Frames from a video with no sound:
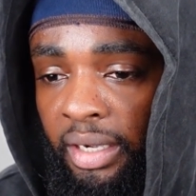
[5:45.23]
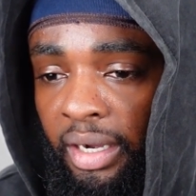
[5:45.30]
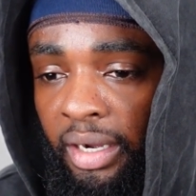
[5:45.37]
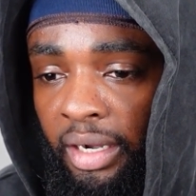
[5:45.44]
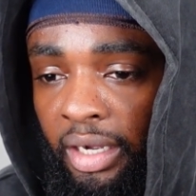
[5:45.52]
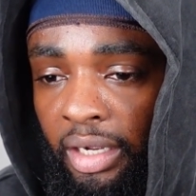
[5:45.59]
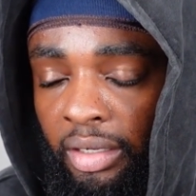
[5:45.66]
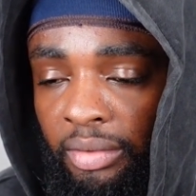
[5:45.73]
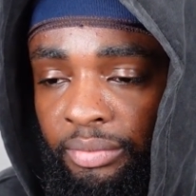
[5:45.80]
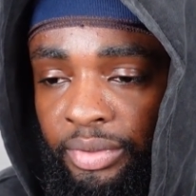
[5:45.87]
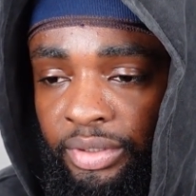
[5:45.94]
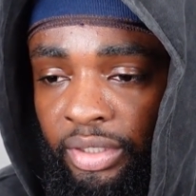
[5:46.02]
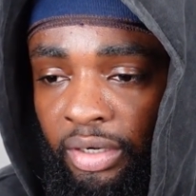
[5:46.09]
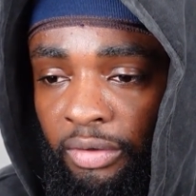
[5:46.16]

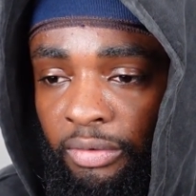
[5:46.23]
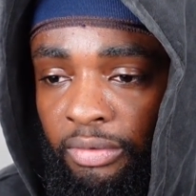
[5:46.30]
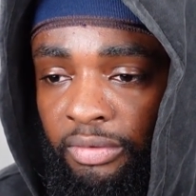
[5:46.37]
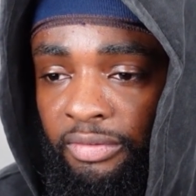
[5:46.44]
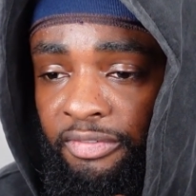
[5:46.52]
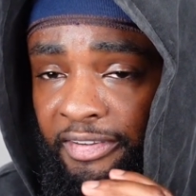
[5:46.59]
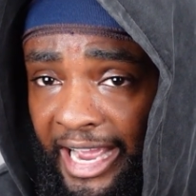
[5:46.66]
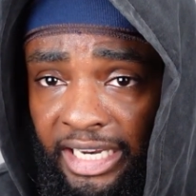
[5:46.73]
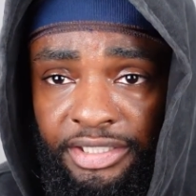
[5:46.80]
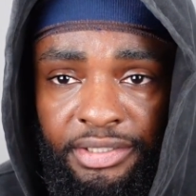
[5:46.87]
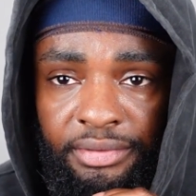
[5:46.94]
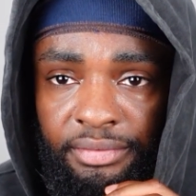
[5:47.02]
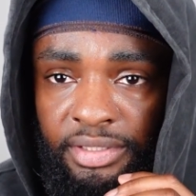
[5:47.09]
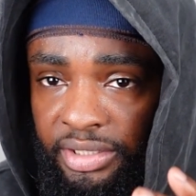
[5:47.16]
you know,
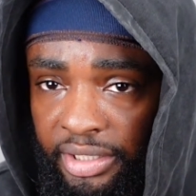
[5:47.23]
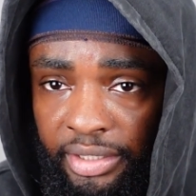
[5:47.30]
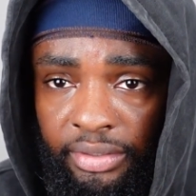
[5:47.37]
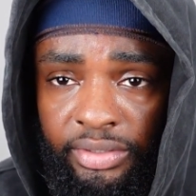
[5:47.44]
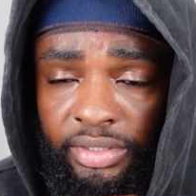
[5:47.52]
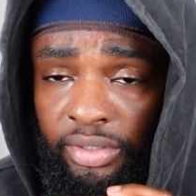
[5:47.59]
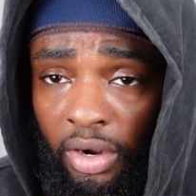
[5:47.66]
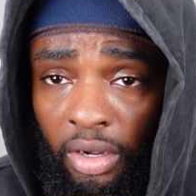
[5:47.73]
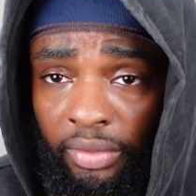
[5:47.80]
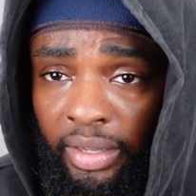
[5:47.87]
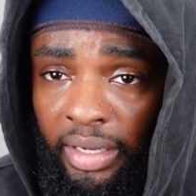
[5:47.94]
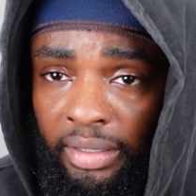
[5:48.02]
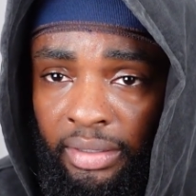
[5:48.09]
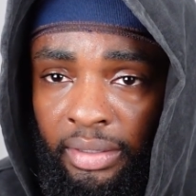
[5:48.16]
fashion, sneakers, and all
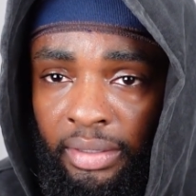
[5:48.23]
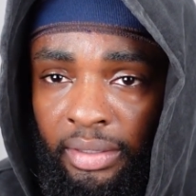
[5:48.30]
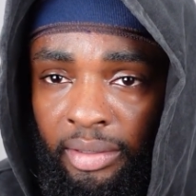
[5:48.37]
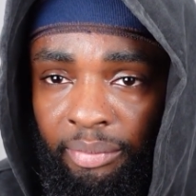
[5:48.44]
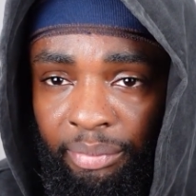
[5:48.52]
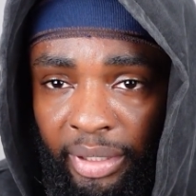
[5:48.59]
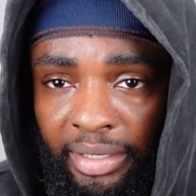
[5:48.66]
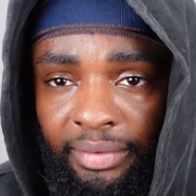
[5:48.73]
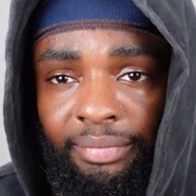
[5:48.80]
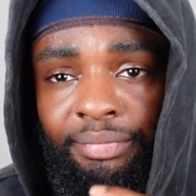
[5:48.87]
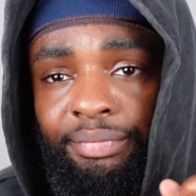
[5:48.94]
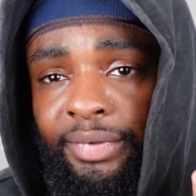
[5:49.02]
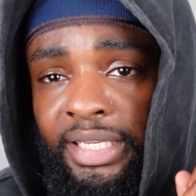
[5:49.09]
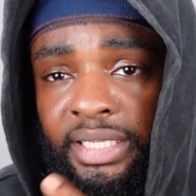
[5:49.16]
that.
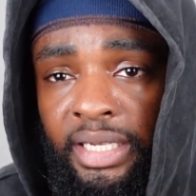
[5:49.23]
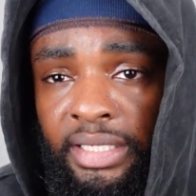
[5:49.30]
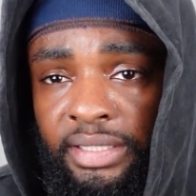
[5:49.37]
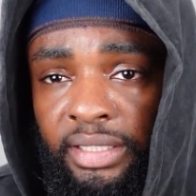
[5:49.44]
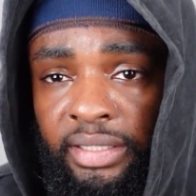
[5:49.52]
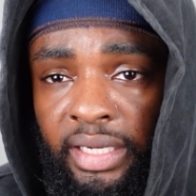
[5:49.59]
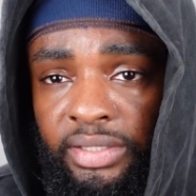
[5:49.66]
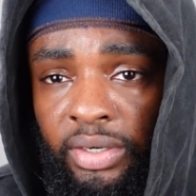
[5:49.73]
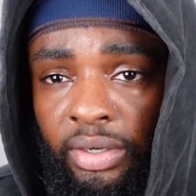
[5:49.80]
But let's get into the next